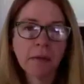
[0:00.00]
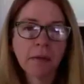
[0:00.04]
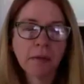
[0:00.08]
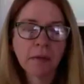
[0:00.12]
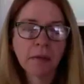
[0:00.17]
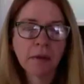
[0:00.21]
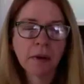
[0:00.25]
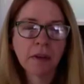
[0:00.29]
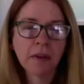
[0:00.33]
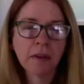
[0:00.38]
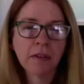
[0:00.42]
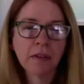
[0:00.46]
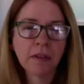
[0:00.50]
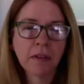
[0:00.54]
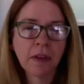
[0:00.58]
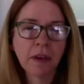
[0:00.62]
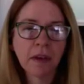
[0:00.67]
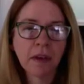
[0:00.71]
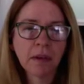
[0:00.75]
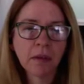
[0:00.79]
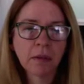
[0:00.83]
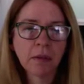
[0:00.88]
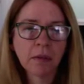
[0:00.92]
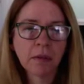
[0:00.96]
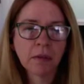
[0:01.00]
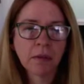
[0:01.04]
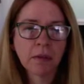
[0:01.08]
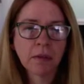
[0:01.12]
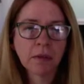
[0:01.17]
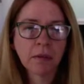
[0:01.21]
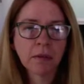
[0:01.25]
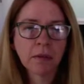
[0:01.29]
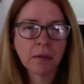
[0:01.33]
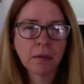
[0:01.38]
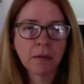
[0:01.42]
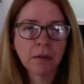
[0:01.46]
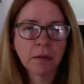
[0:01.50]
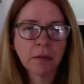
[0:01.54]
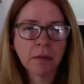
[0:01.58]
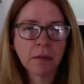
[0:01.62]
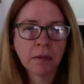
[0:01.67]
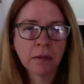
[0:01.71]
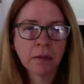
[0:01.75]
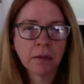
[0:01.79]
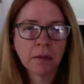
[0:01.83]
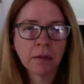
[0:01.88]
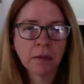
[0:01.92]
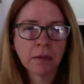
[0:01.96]
Or
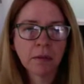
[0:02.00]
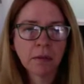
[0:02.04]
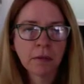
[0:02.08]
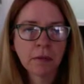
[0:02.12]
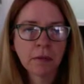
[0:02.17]
you can say to